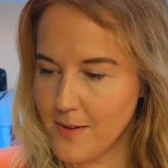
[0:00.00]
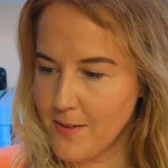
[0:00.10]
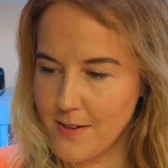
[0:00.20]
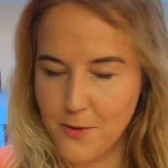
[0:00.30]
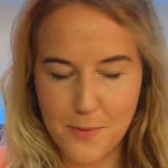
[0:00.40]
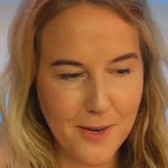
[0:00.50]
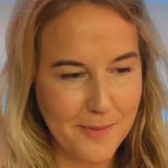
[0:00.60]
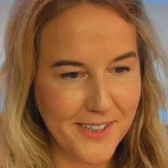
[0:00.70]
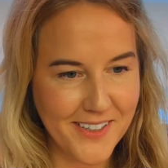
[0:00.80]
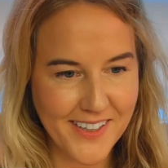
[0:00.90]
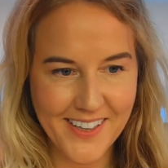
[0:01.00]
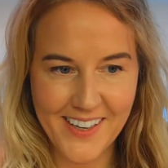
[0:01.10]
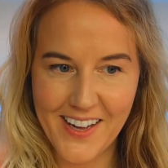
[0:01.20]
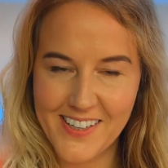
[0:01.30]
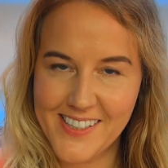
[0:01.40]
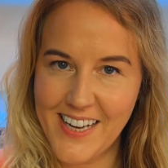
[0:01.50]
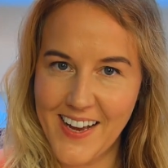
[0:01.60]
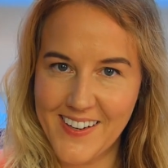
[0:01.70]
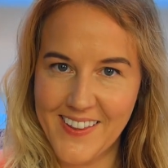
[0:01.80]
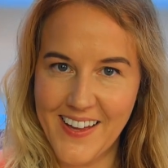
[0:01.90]
I know I'm probably going to get a lot of
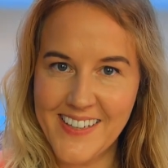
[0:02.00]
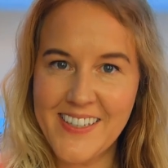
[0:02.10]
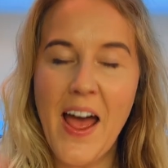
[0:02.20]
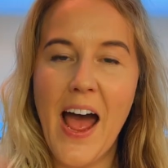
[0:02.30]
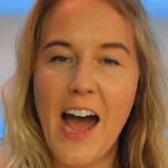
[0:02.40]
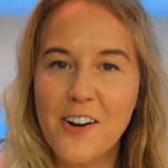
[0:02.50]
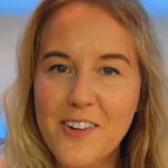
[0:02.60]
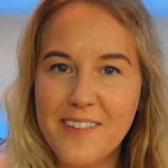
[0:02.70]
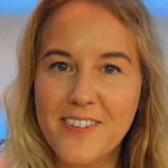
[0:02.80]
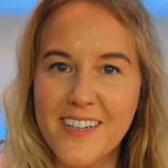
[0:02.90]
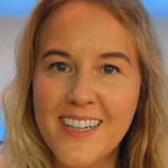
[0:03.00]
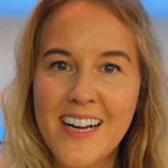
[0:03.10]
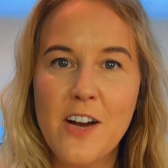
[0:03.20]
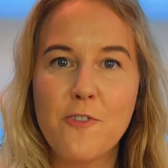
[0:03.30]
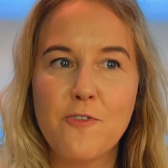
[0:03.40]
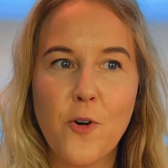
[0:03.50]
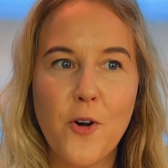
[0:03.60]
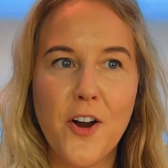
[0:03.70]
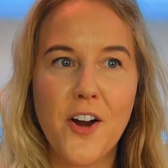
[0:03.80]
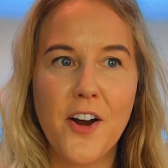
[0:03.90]
slack on that. However,
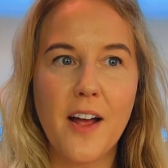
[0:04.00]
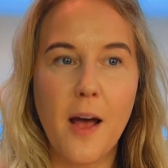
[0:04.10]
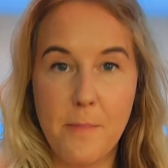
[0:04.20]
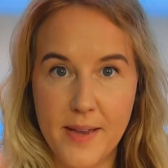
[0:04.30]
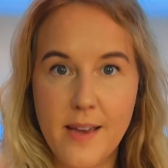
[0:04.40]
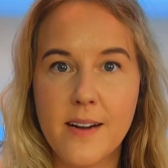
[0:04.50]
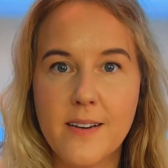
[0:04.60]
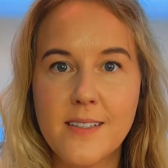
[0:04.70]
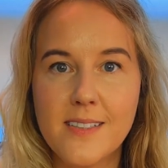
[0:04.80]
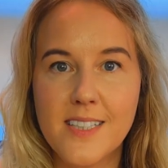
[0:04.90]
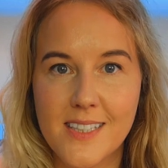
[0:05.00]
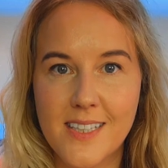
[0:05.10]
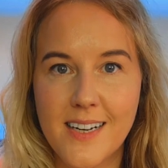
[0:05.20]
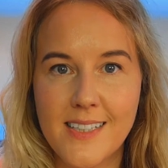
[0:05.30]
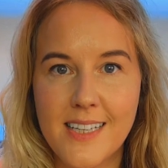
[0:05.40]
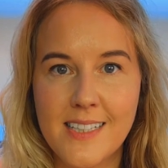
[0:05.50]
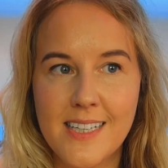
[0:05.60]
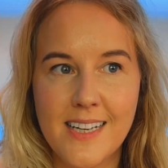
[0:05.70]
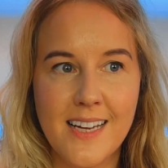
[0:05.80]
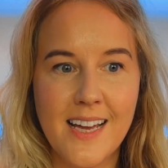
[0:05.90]
for a beginner to start
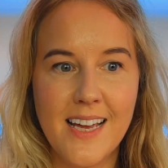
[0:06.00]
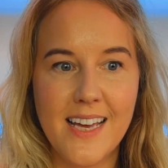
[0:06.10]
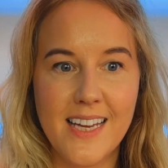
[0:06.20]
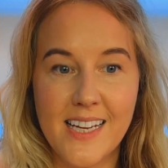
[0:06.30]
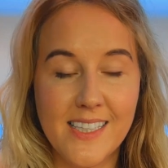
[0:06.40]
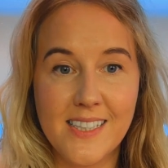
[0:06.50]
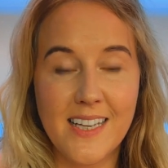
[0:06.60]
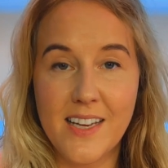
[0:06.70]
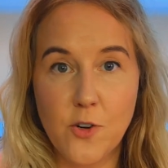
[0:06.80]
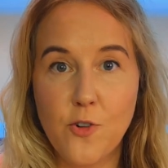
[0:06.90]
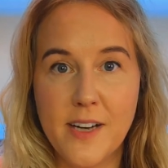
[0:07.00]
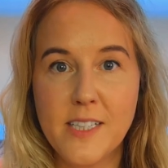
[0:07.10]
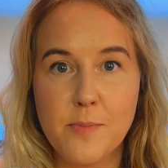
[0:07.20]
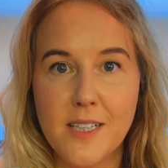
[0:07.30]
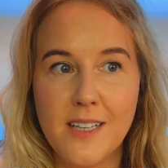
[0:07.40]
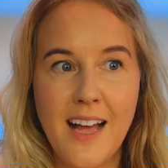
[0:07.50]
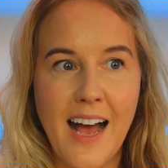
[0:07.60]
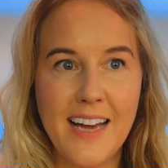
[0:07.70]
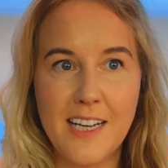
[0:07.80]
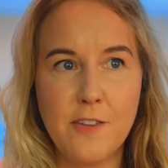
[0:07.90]
editing, it is incredible.
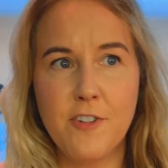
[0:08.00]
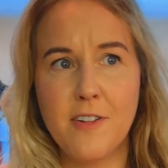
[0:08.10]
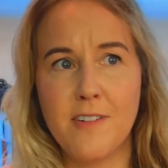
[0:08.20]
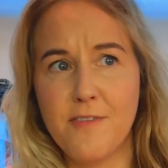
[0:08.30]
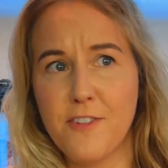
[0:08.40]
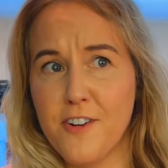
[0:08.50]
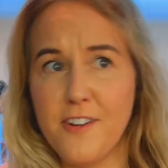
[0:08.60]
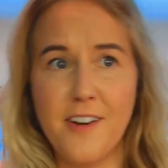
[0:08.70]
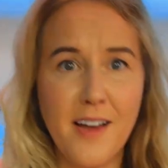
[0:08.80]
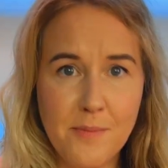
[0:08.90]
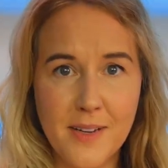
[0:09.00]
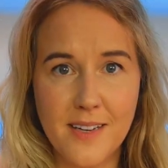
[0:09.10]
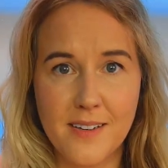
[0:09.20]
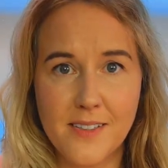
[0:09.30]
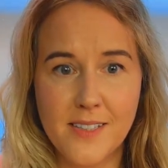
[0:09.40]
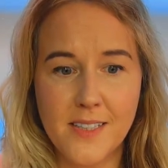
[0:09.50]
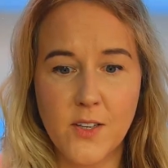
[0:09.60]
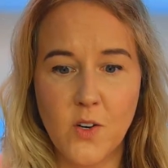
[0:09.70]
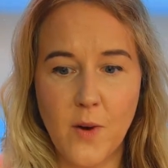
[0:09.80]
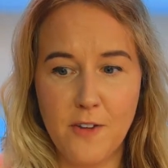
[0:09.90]
And even for non-beginners,
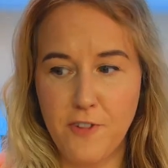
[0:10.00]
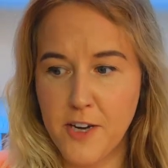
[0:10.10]
I find